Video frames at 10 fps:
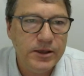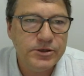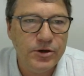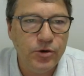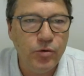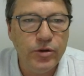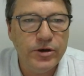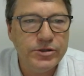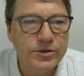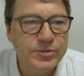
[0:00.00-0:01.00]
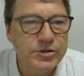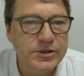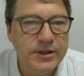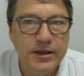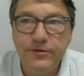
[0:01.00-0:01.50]
So all those options are
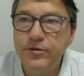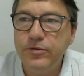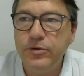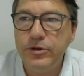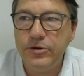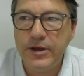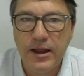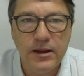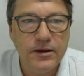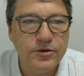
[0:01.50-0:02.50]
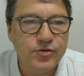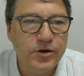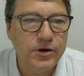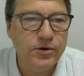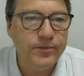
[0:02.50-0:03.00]
there for your color
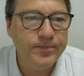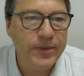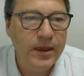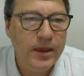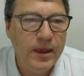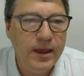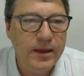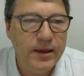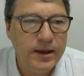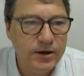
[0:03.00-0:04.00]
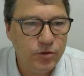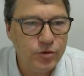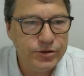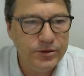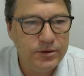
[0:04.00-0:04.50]
control, and of
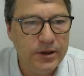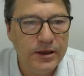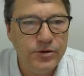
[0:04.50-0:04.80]
course you can